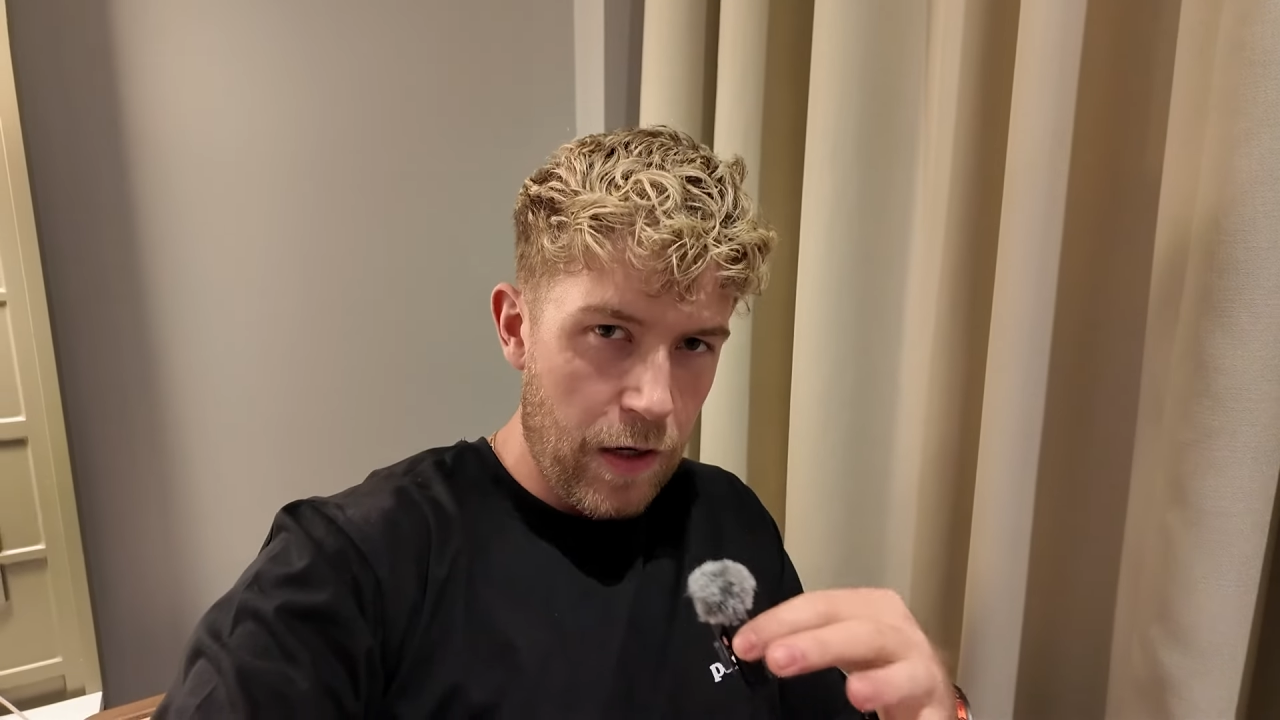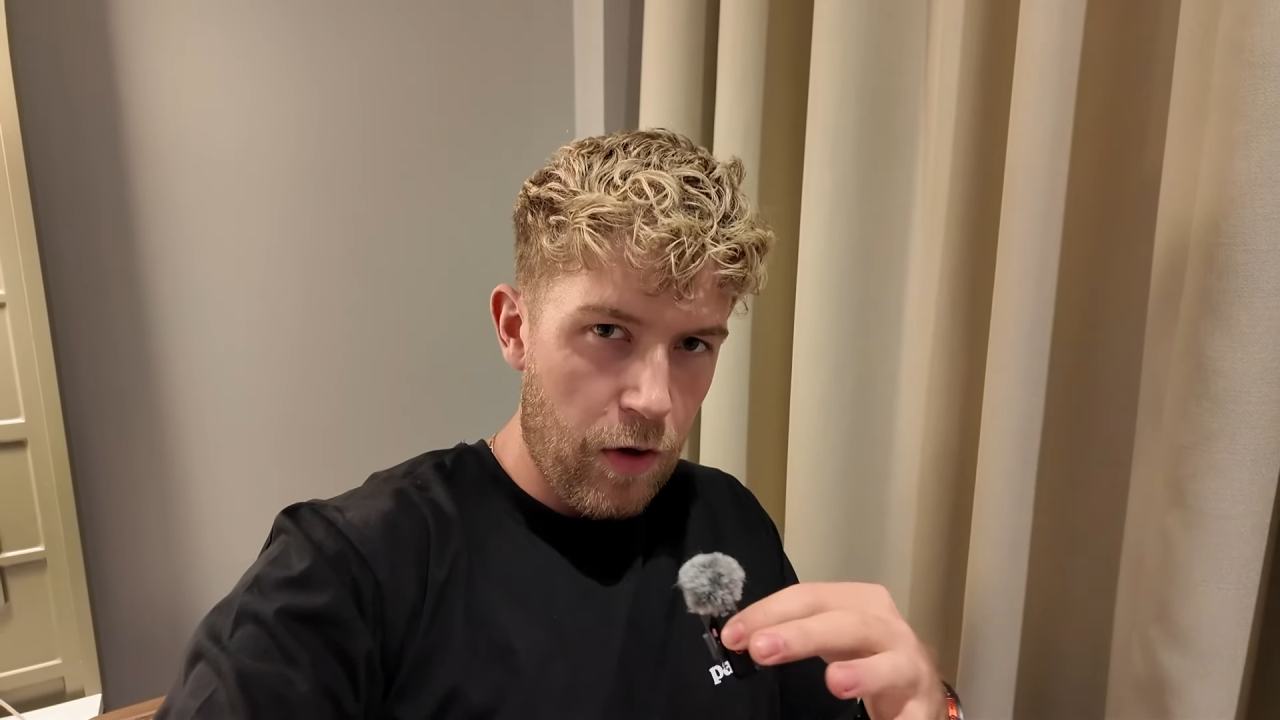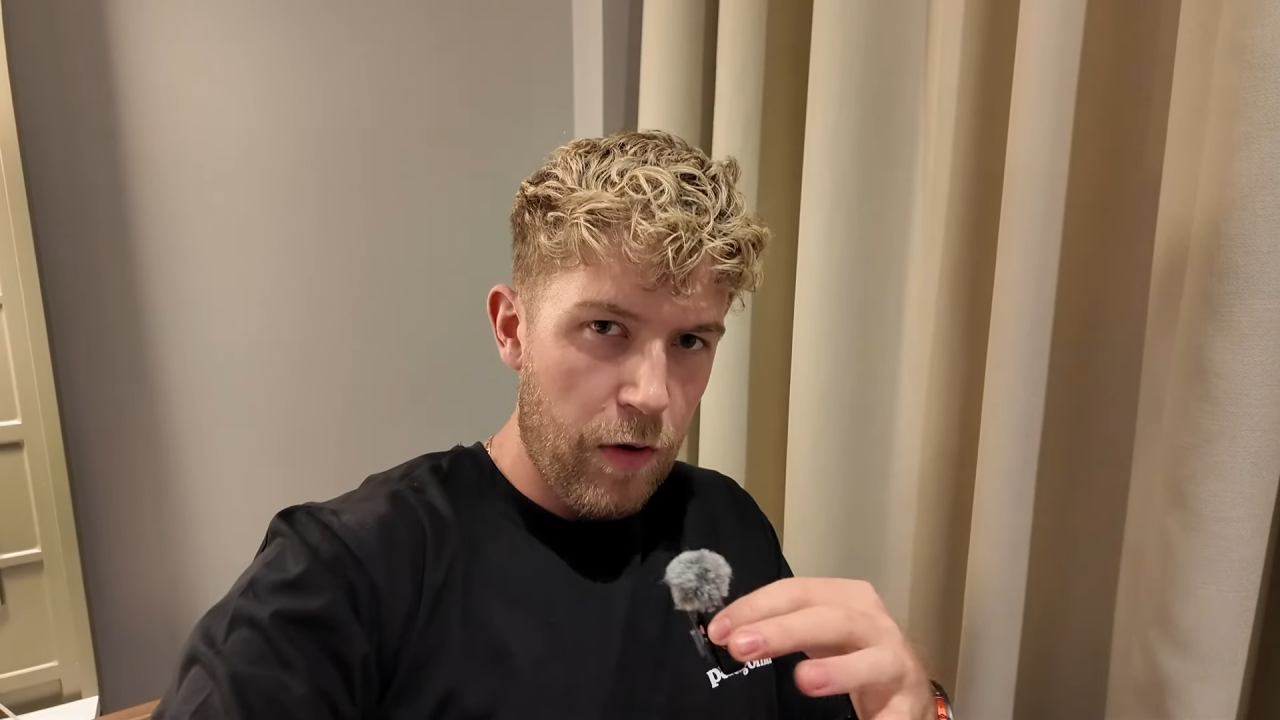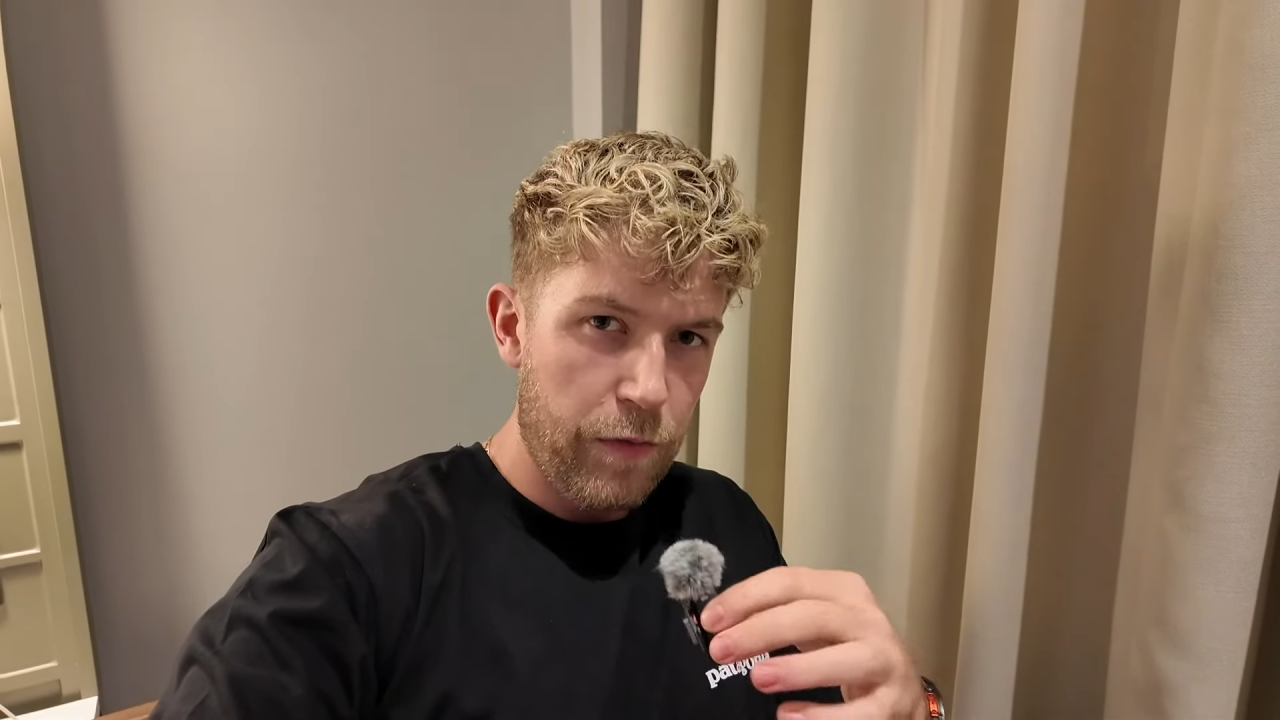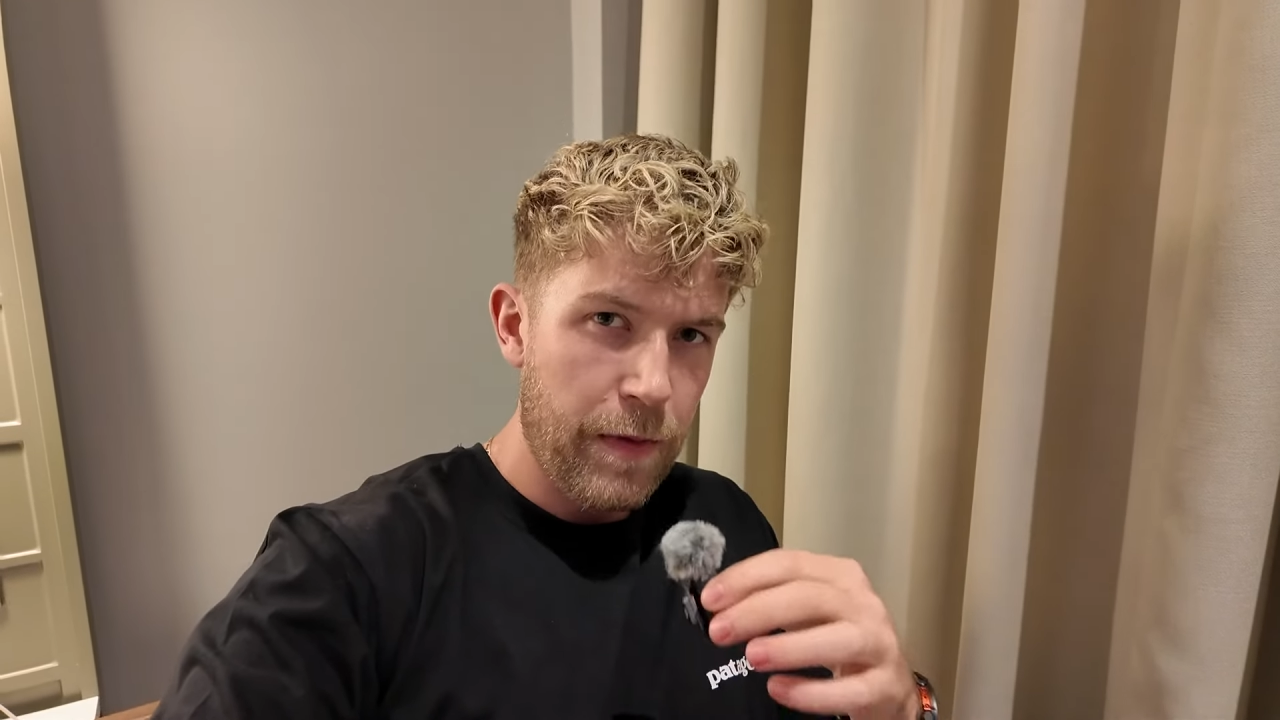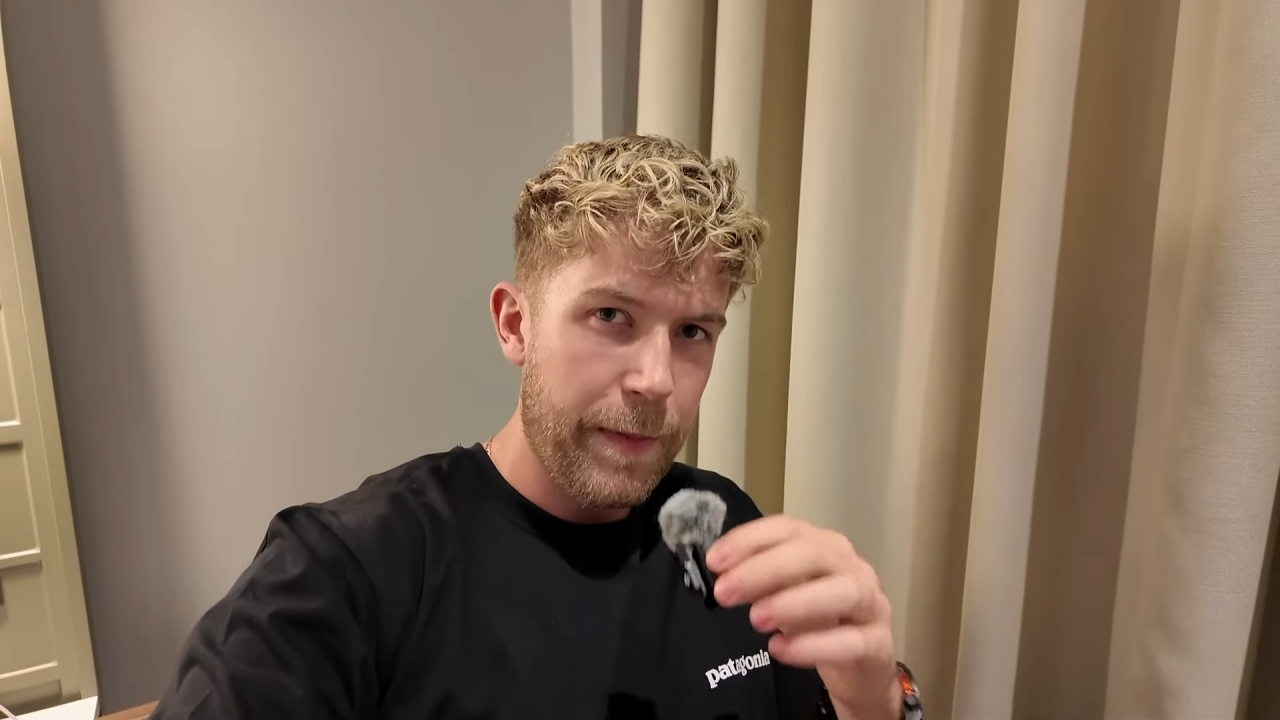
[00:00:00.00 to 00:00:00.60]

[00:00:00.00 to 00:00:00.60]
lot for my